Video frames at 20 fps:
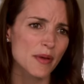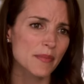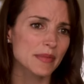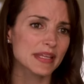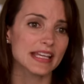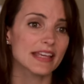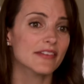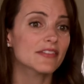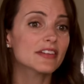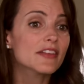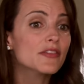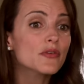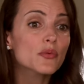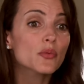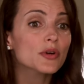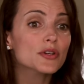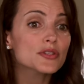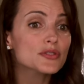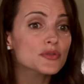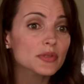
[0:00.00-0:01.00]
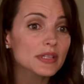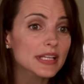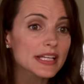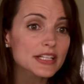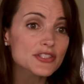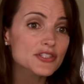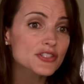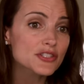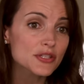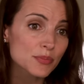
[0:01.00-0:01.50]
I mean, even in the worst
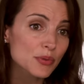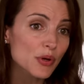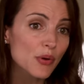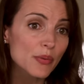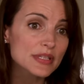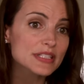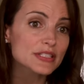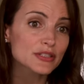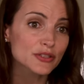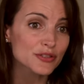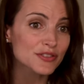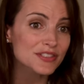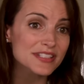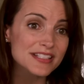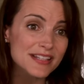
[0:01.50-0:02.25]
relationship, you always learn